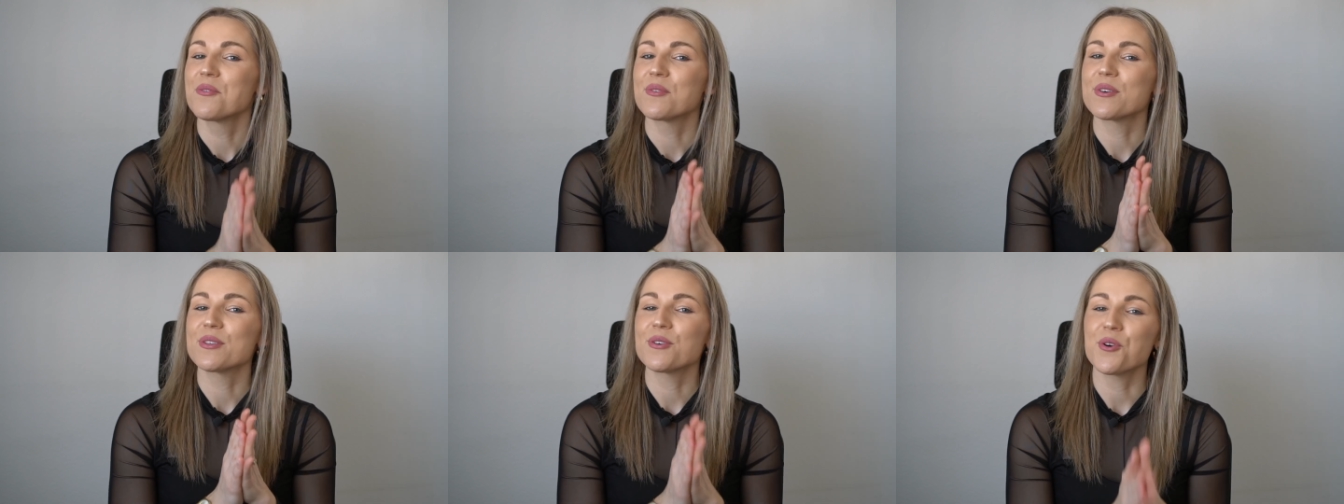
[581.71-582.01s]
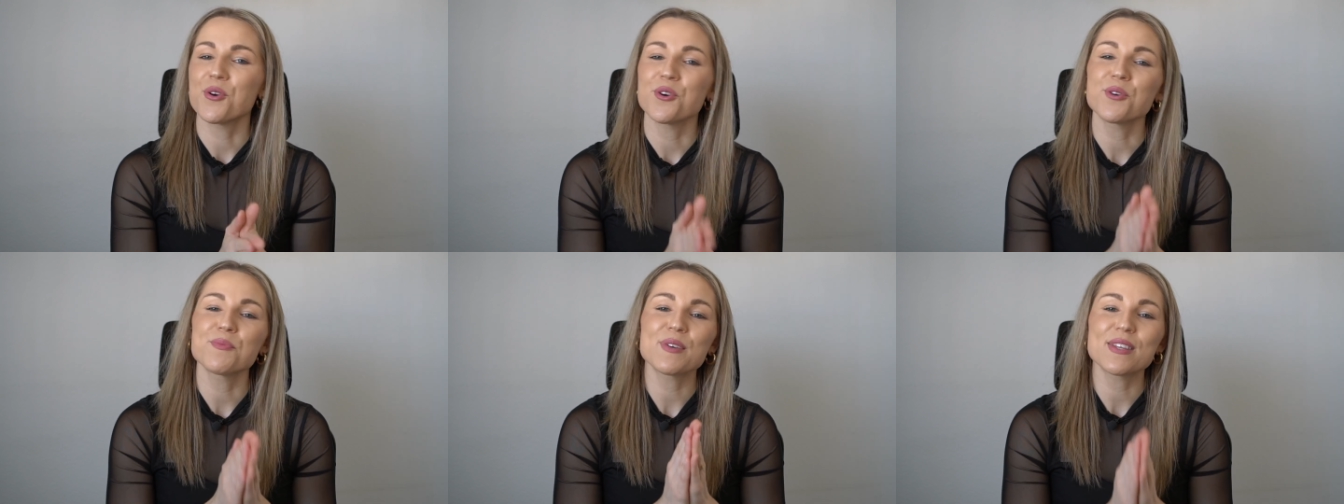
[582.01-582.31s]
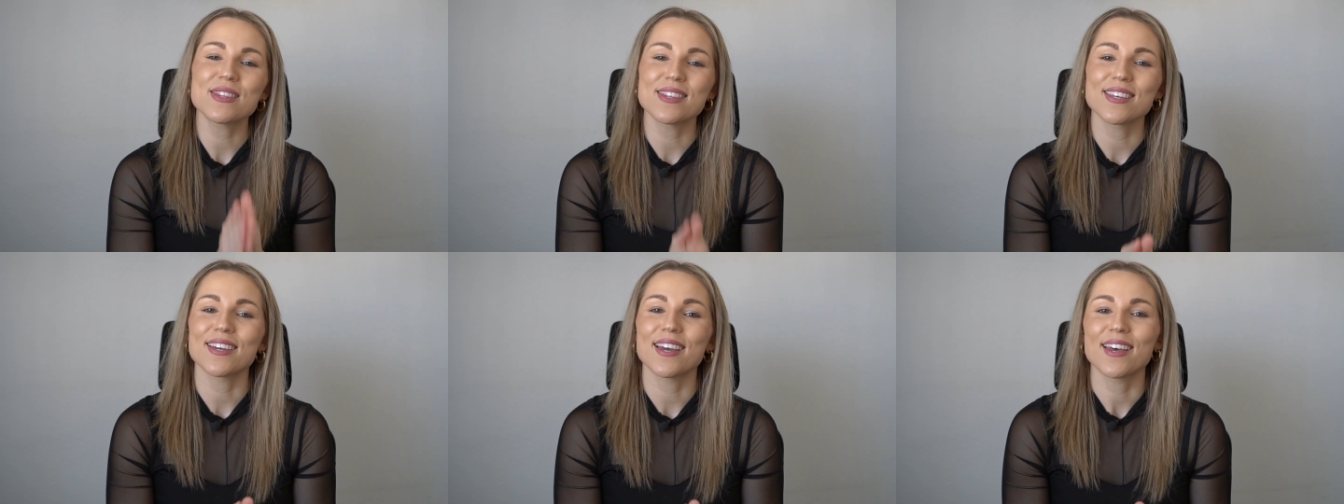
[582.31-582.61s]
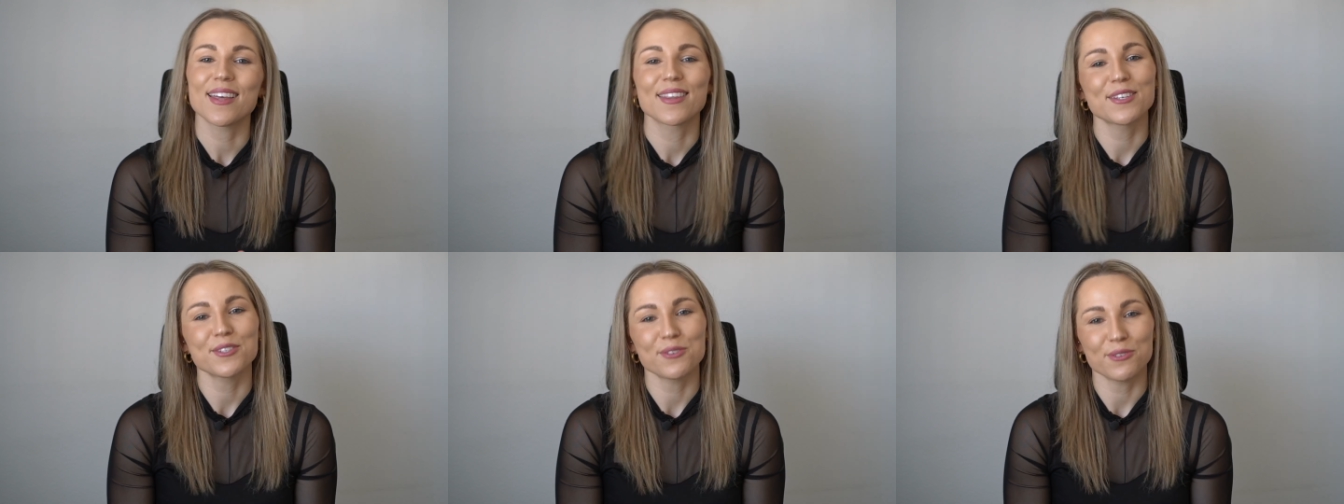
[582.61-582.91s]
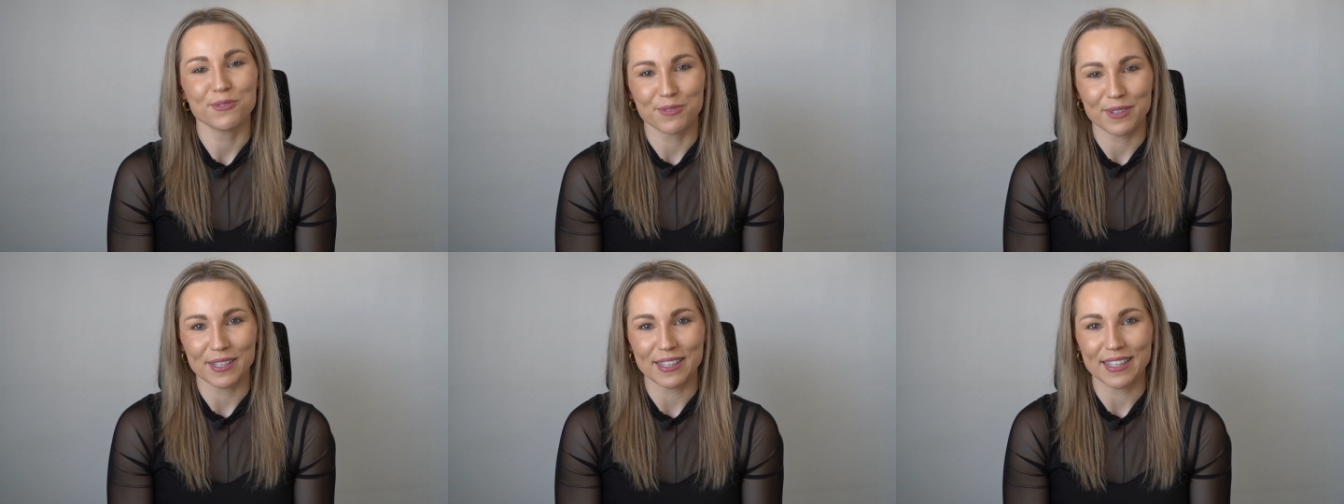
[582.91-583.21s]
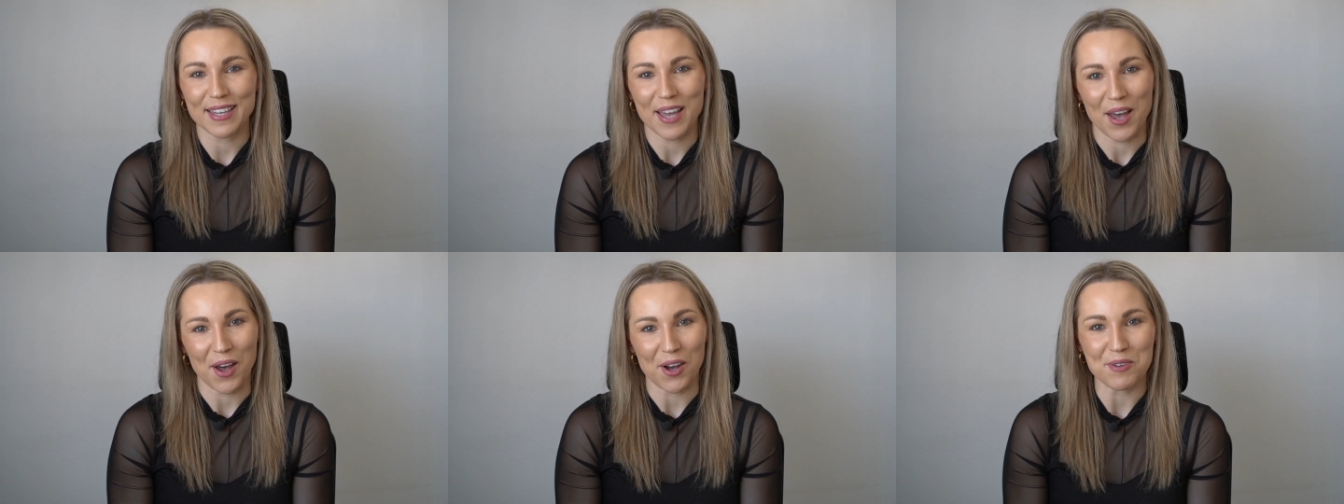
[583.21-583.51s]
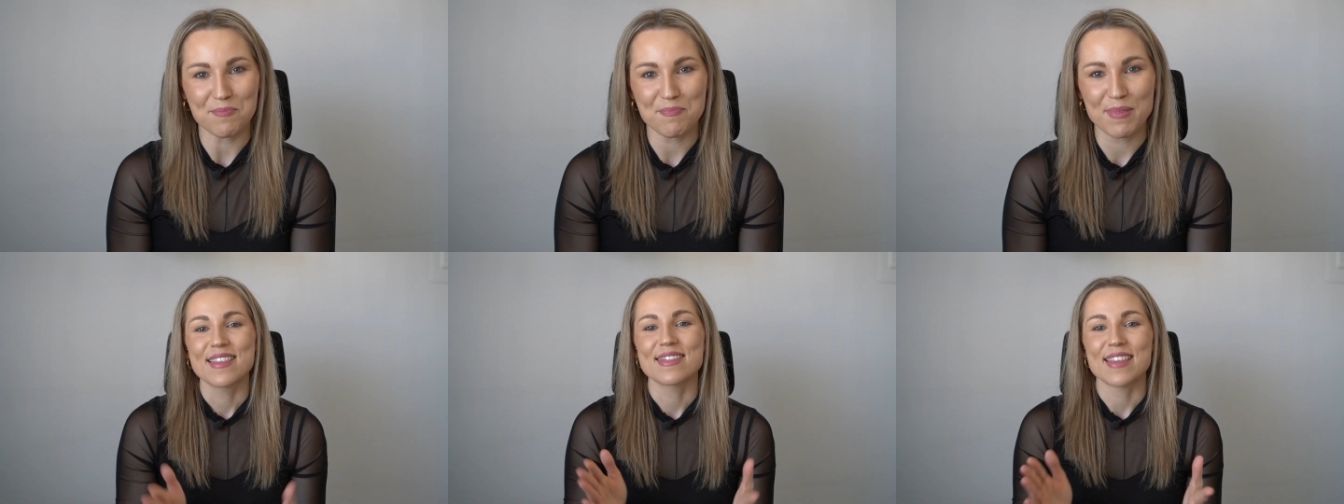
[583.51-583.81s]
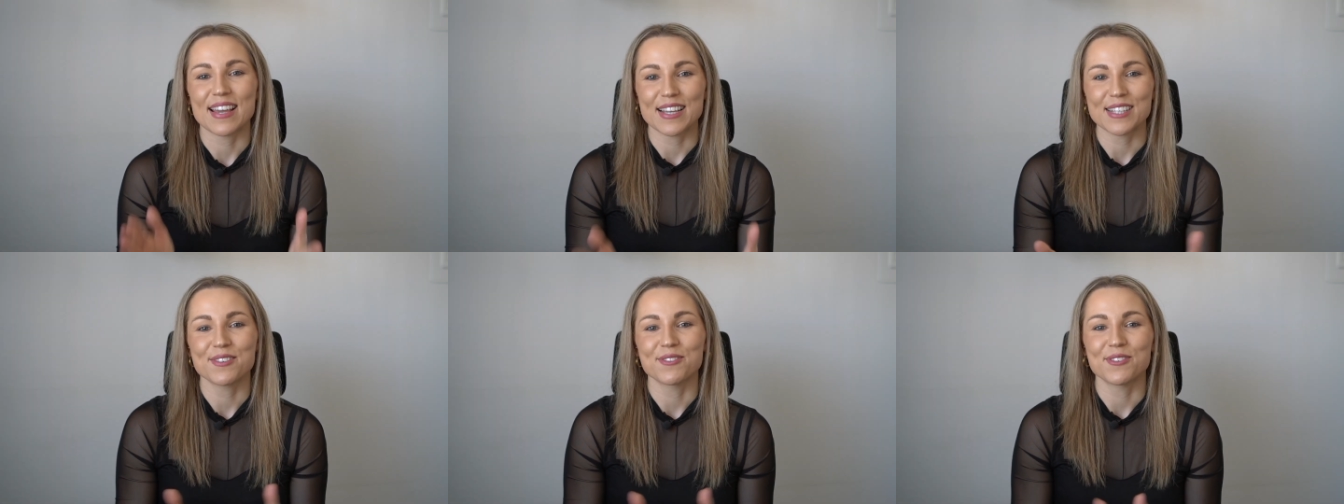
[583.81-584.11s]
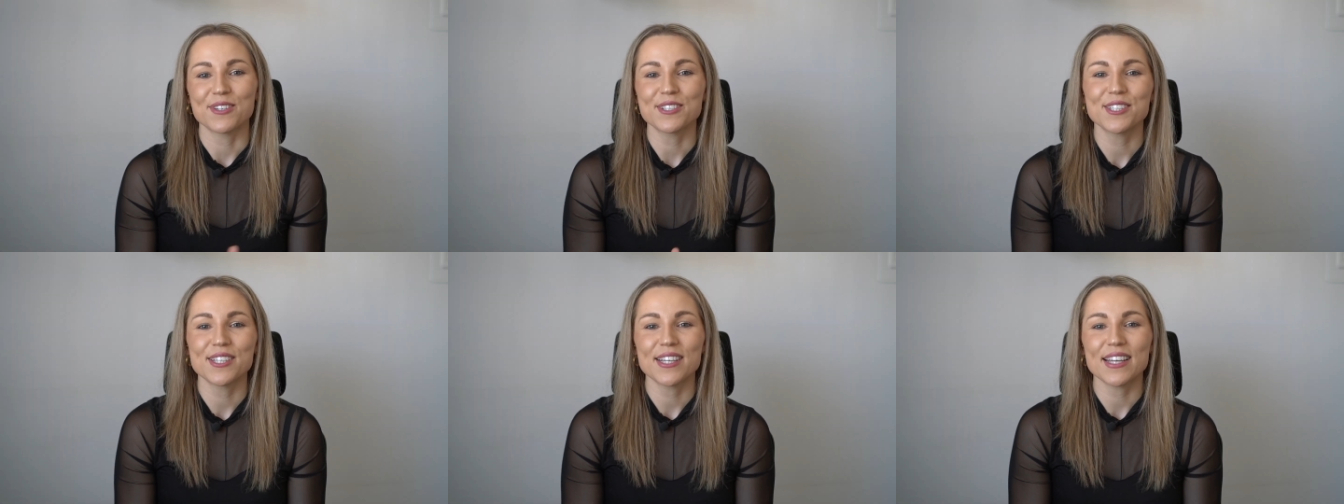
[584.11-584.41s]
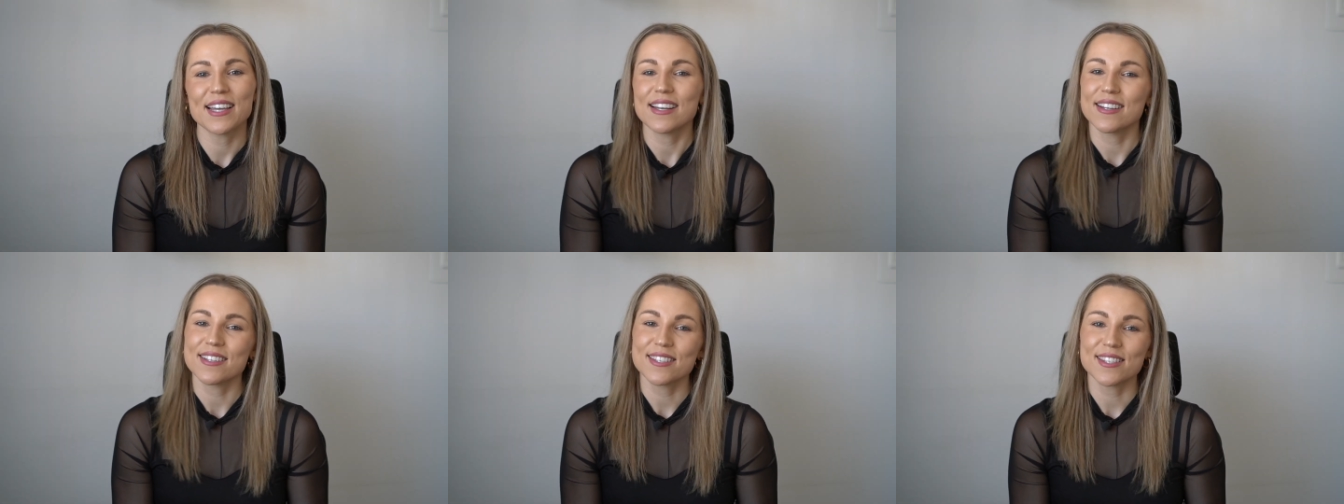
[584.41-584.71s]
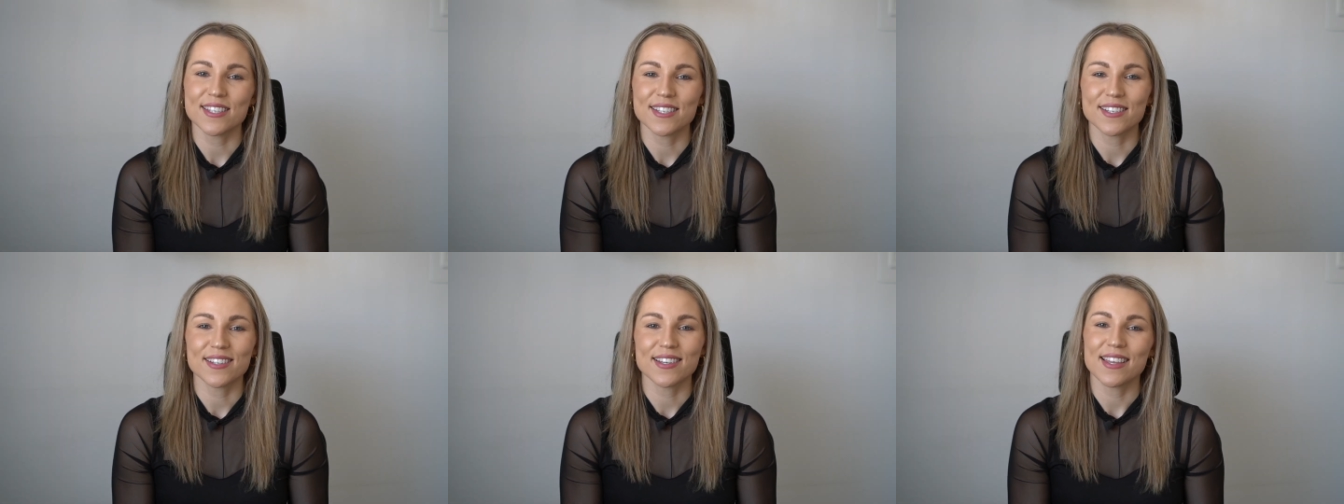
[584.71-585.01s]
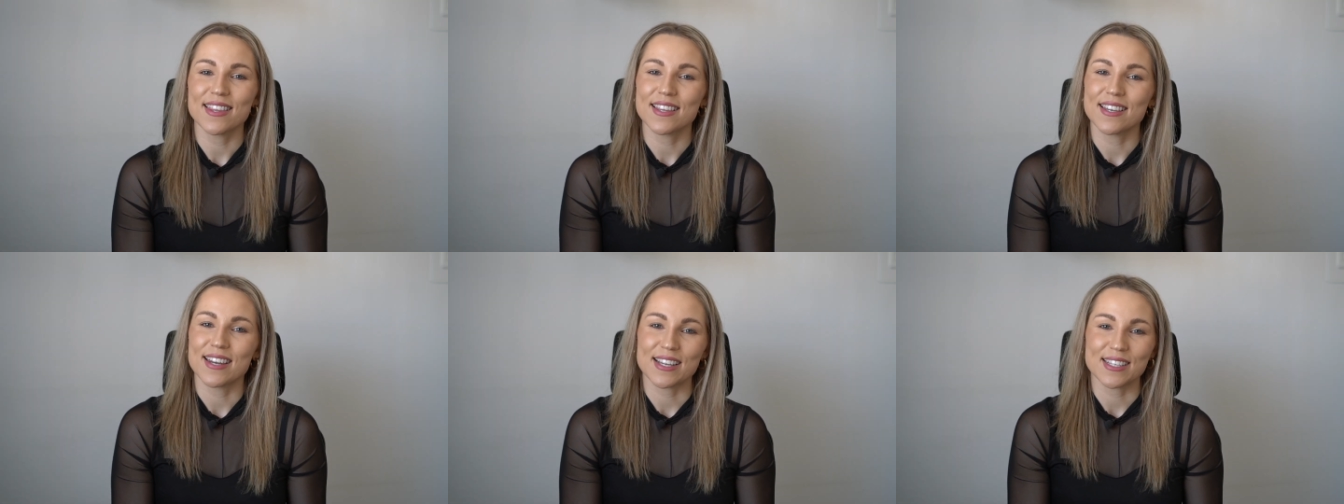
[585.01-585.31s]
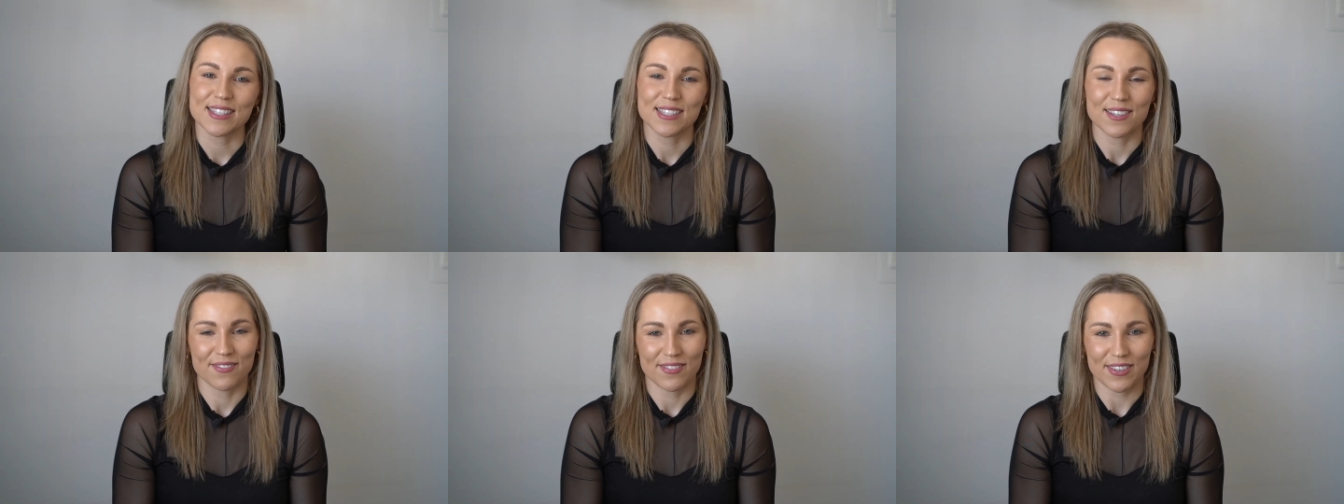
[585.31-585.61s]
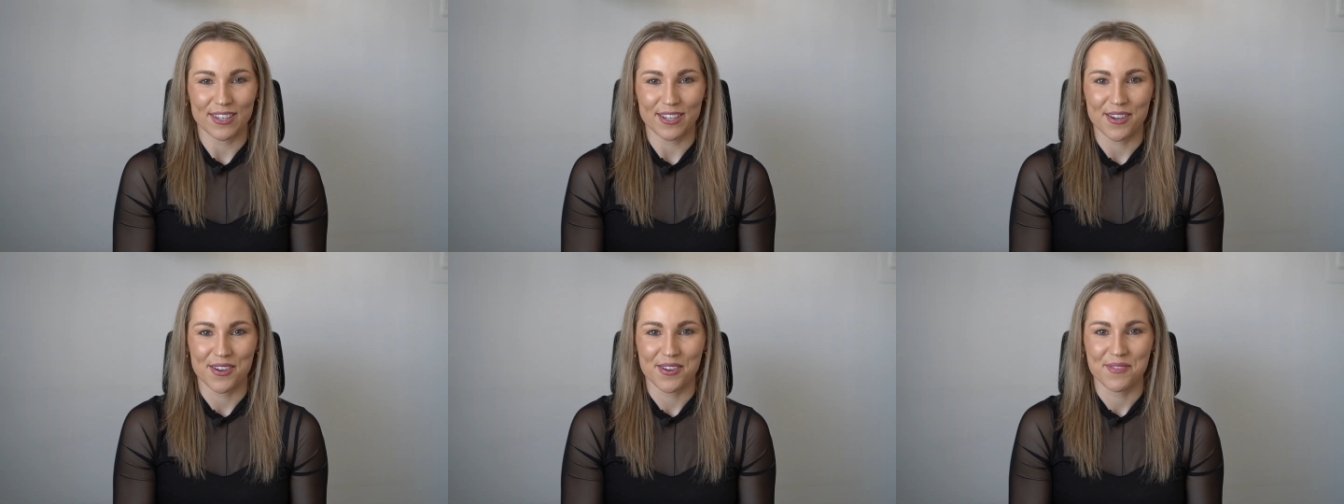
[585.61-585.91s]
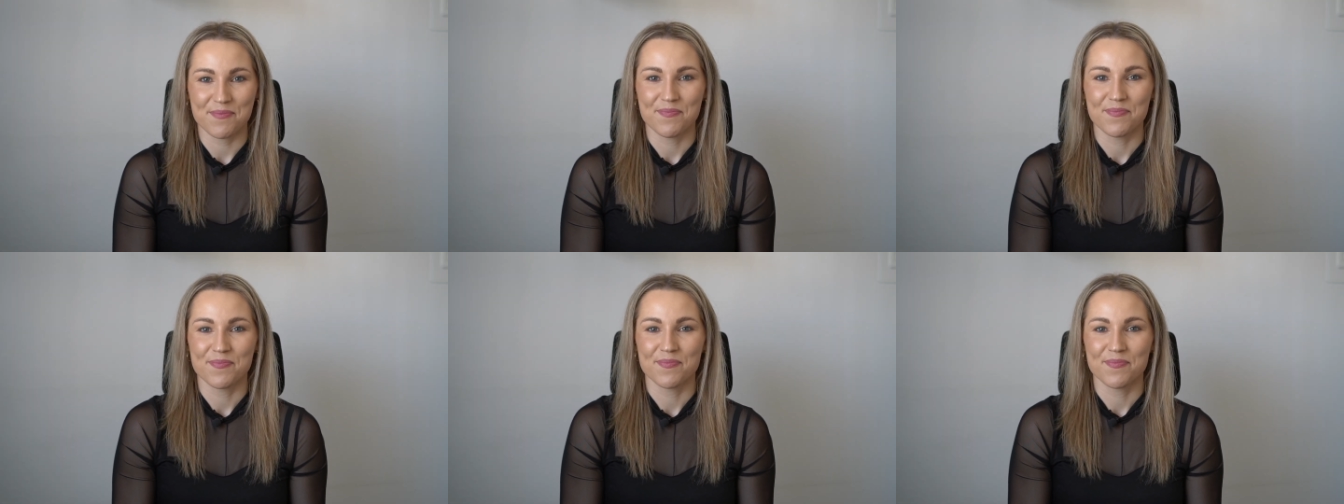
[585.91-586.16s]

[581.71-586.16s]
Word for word: with whom you think this would really help. Thanks for watching, and I'll see you in the next video.